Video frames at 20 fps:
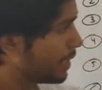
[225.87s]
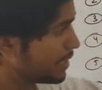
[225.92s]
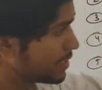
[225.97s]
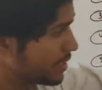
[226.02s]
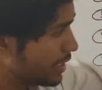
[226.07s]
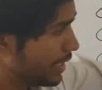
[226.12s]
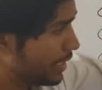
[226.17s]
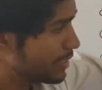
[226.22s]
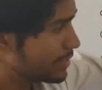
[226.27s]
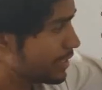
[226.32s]

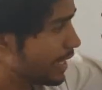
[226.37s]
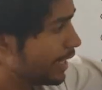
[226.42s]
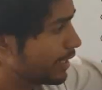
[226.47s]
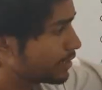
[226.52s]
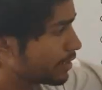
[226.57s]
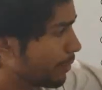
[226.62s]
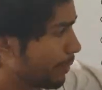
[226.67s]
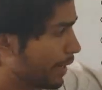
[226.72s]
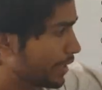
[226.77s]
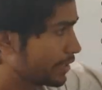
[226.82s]
is
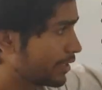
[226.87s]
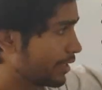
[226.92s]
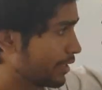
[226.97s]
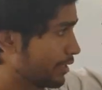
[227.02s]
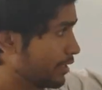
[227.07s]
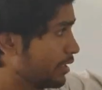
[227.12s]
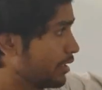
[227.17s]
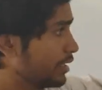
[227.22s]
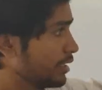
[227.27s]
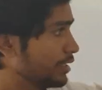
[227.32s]
inside the method.
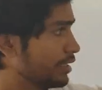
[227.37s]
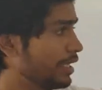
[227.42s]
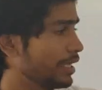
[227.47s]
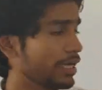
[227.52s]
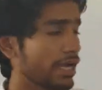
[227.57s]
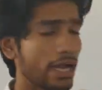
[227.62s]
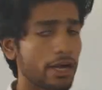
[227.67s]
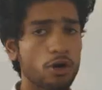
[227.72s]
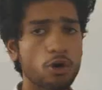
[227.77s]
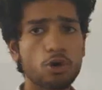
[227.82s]
They
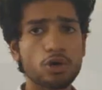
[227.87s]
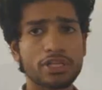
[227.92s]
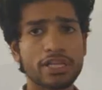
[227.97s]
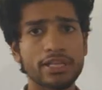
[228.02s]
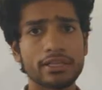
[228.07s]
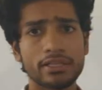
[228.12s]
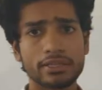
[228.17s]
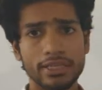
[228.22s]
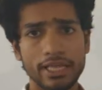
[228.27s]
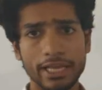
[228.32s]

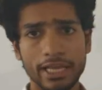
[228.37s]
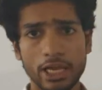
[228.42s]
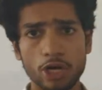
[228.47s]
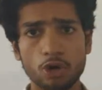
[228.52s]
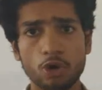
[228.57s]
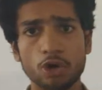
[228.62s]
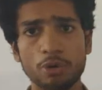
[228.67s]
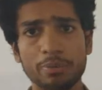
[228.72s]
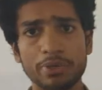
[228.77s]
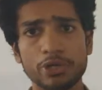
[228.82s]

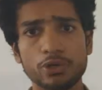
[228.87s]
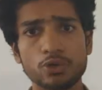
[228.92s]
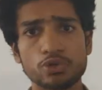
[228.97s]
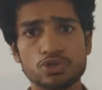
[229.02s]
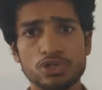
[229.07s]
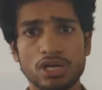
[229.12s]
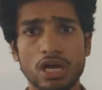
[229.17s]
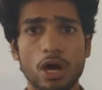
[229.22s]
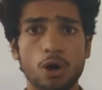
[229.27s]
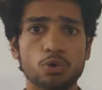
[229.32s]
cannot be
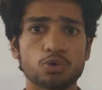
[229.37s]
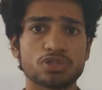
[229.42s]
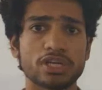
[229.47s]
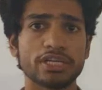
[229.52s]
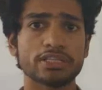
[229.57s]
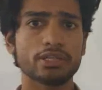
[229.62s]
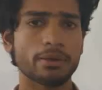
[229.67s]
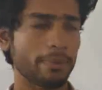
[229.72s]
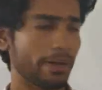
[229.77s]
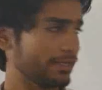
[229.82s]
used
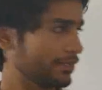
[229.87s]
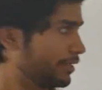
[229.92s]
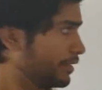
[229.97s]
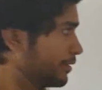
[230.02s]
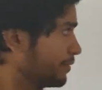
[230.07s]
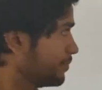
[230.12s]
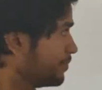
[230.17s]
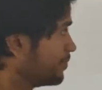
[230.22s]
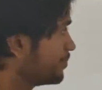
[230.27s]
outside the method.